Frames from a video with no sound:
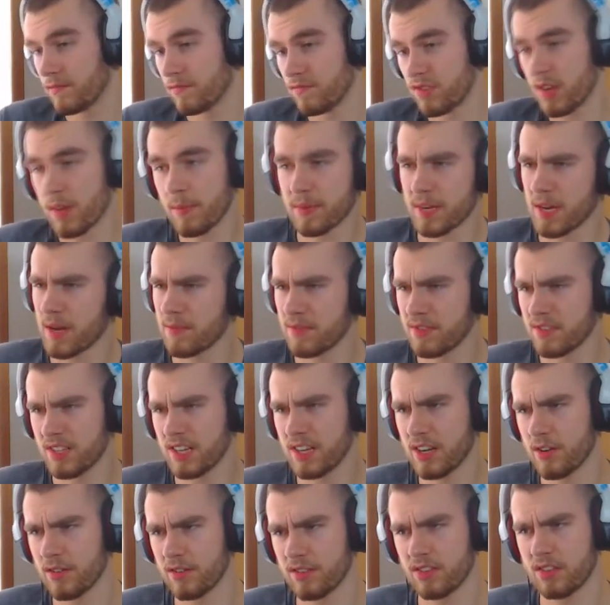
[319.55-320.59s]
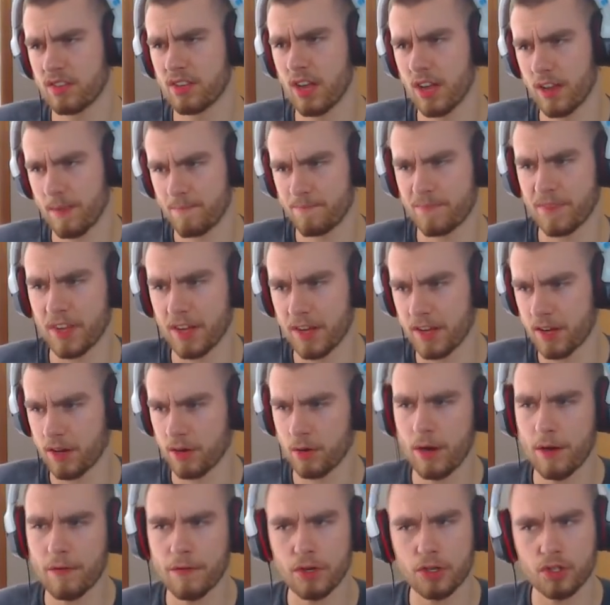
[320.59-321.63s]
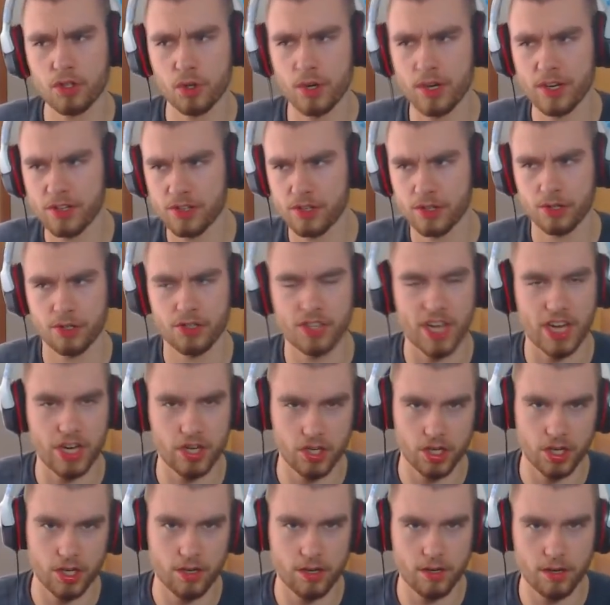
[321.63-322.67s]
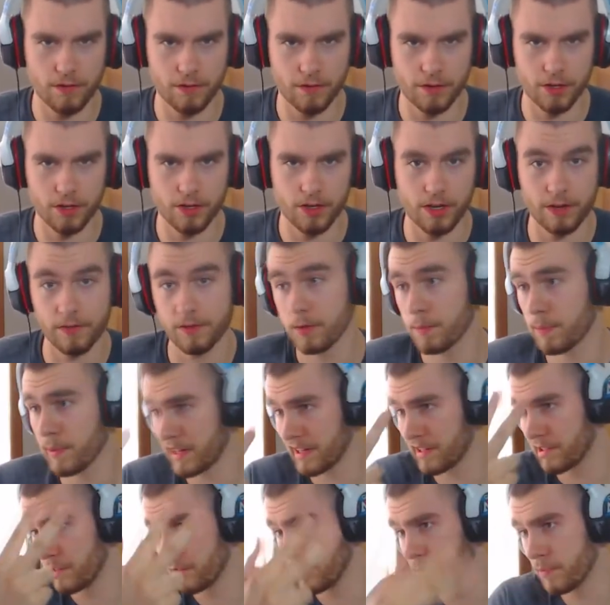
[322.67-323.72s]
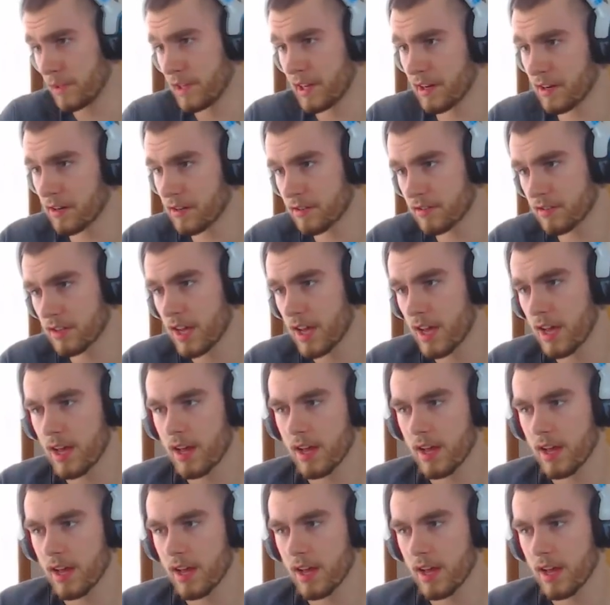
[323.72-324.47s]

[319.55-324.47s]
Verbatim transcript: Sometimes you know the the whoever joins your session, if you're if you're playing two players,